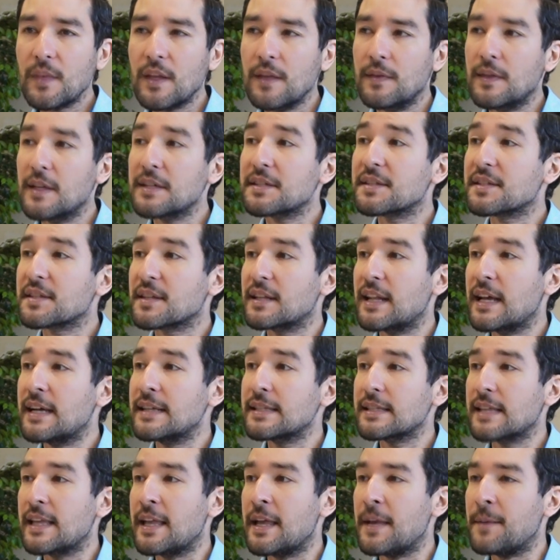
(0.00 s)
Next
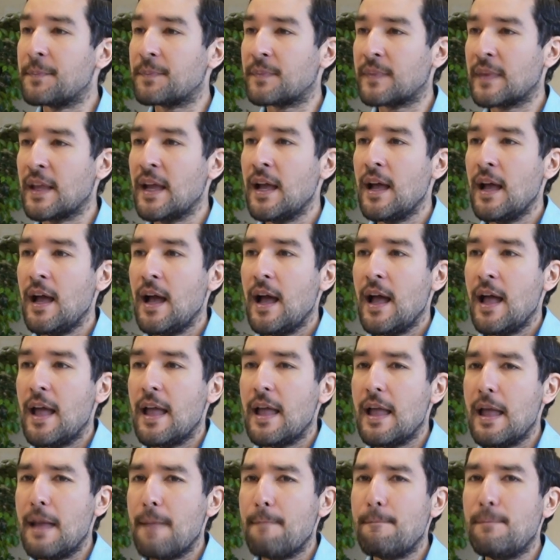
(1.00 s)
class, um,
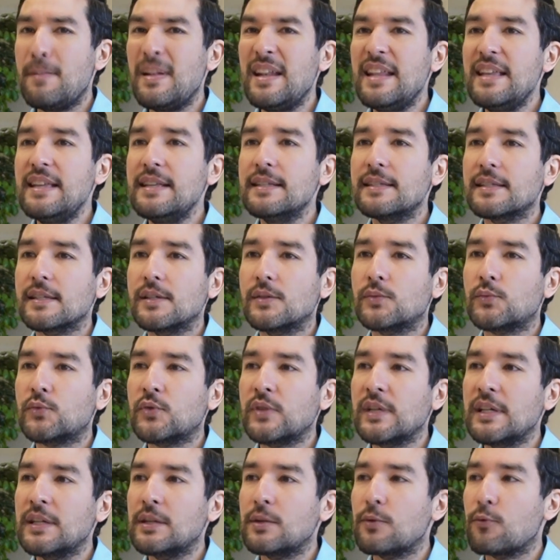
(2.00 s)
uh, please
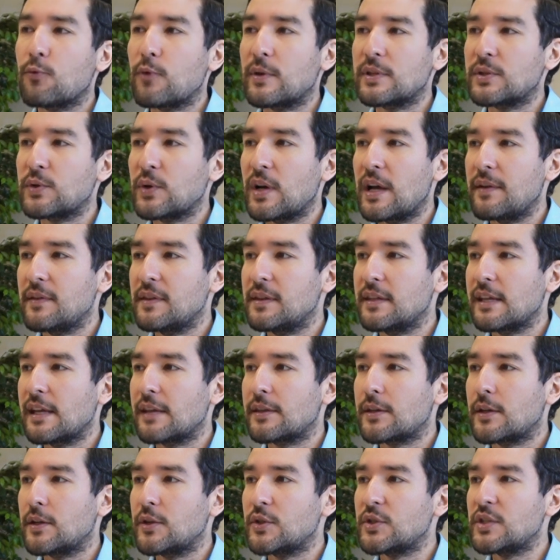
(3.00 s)
read what you have in the
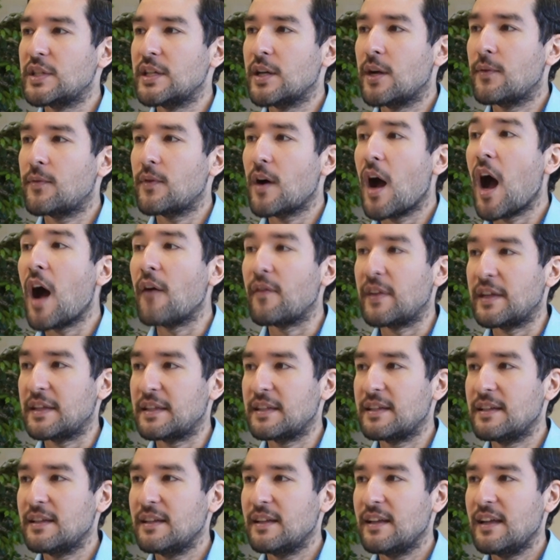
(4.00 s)
anthology of
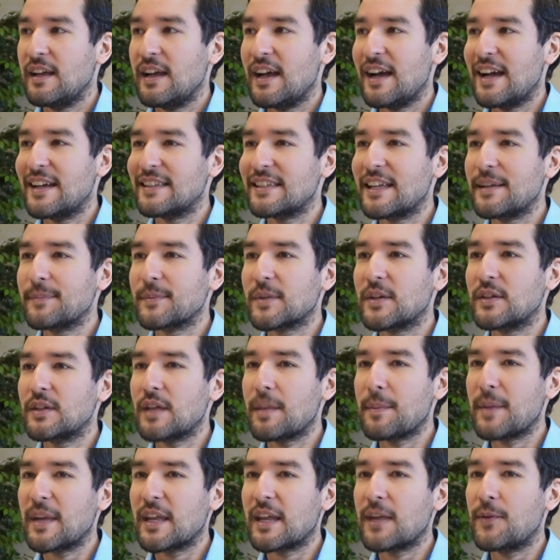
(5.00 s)
Ovid and I'm
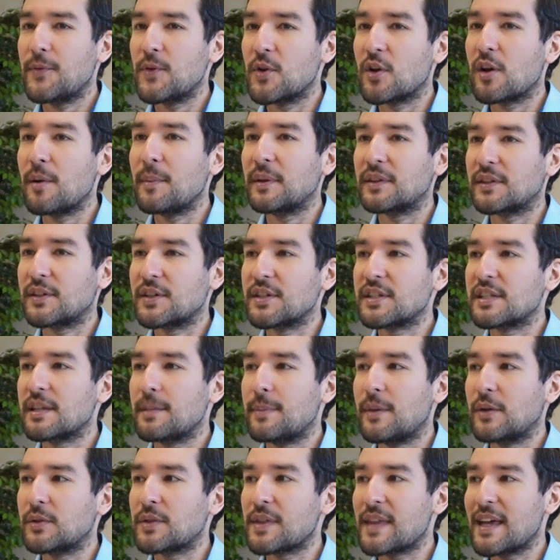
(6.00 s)
gonna make a few commentaries
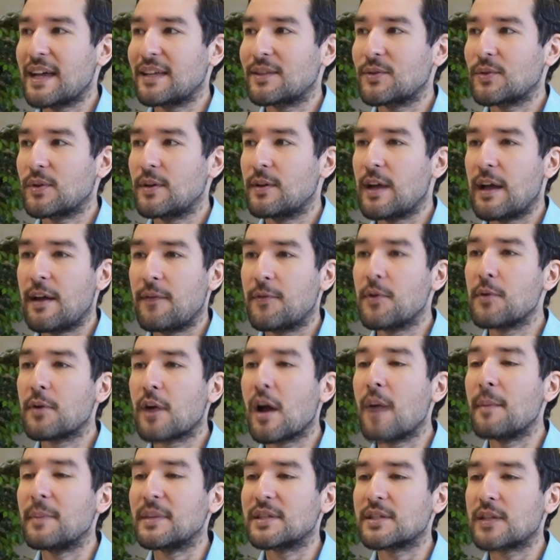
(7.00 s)
about that, a few
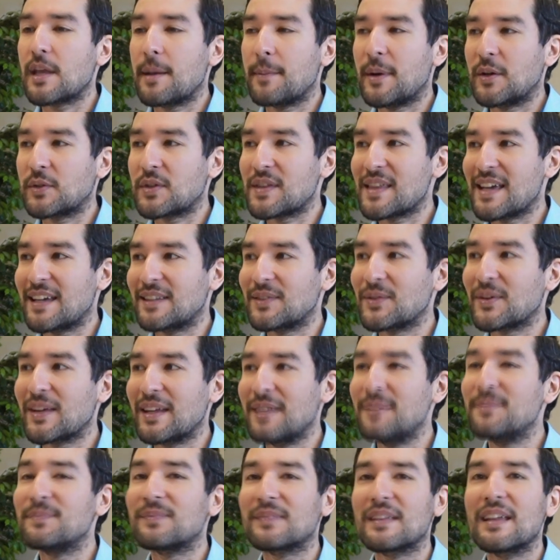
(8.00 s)
comments about that, okay?